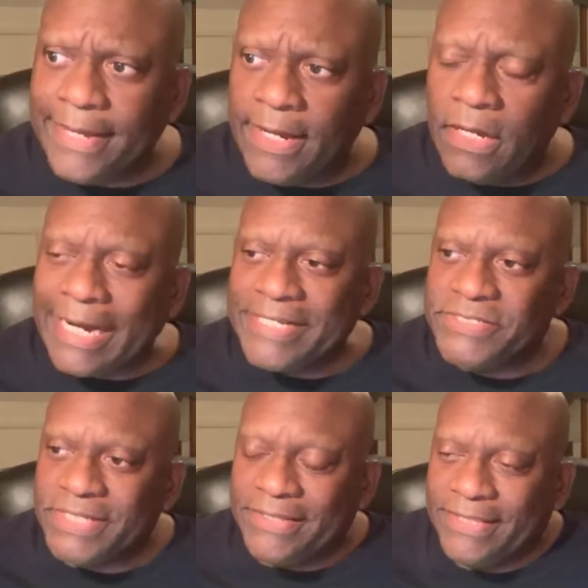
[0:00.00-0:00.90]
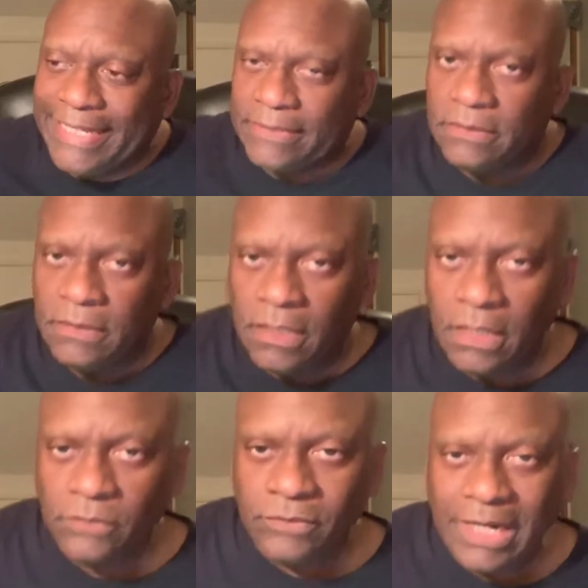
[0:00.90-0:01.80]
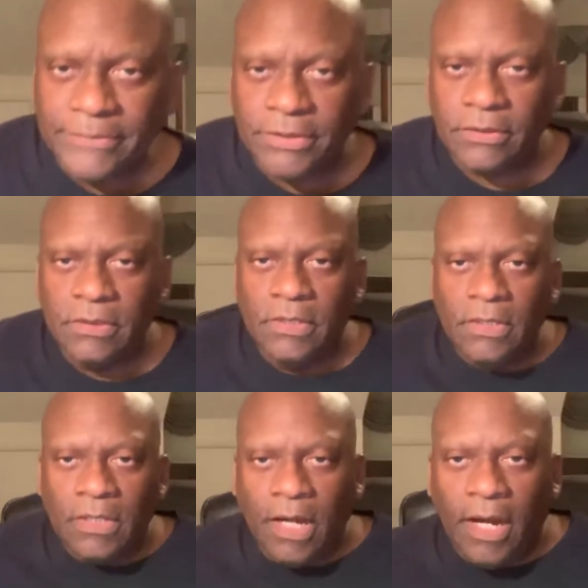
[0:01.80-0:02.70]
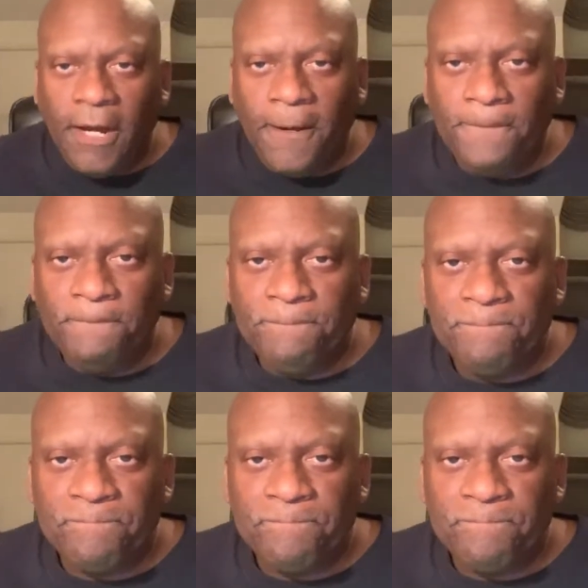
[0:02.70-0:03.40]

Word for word: uh, I said that uh, Robert um,